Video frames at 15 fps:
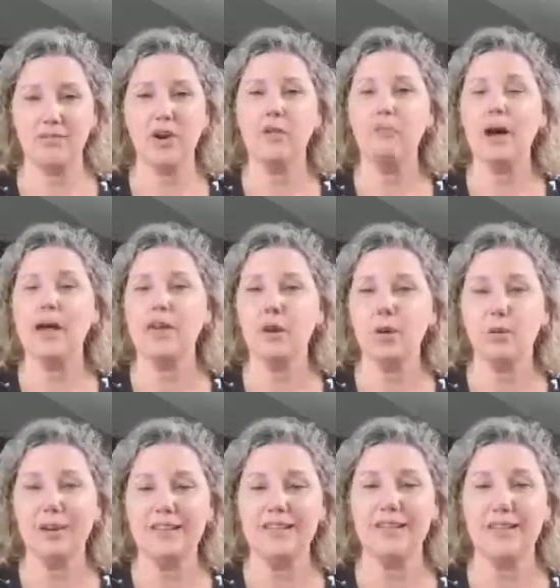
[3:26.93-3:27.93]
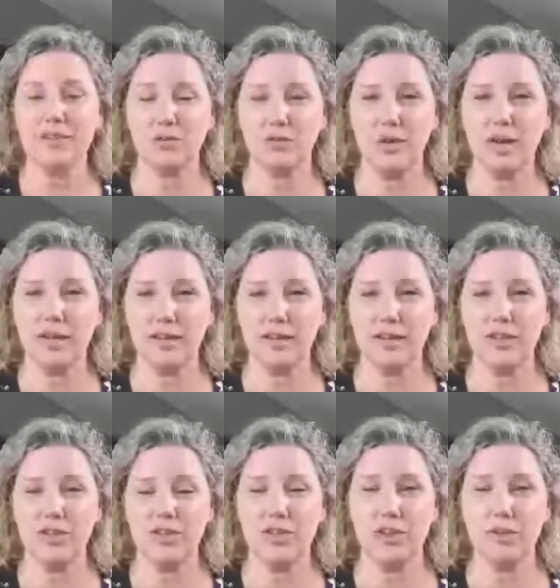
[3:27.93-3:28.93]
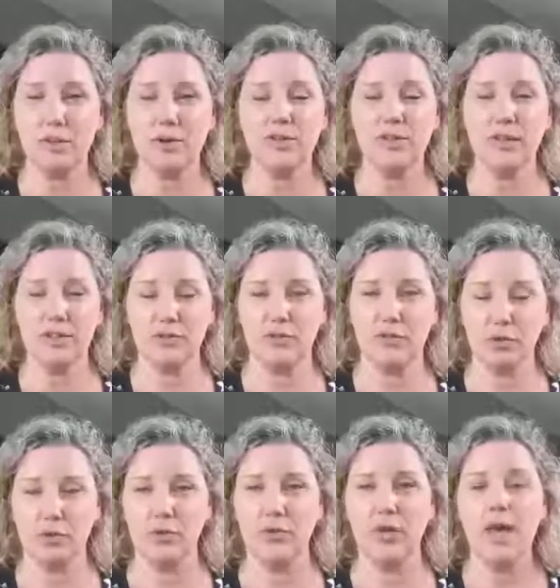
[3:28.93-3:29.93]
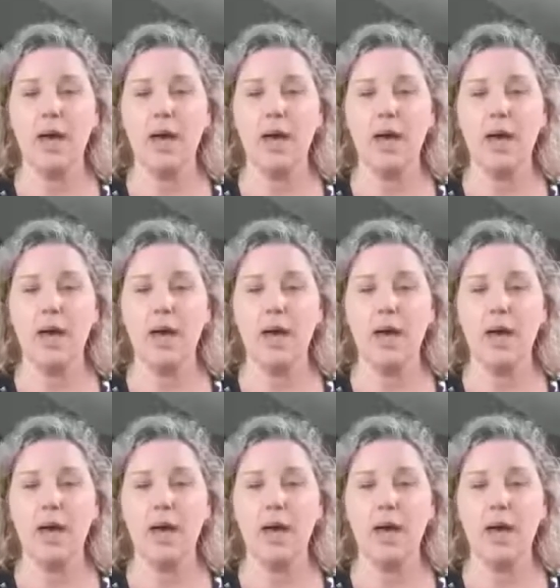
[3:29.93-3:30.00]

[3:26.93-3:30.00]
Our body already doesn't recognize GMOs as food.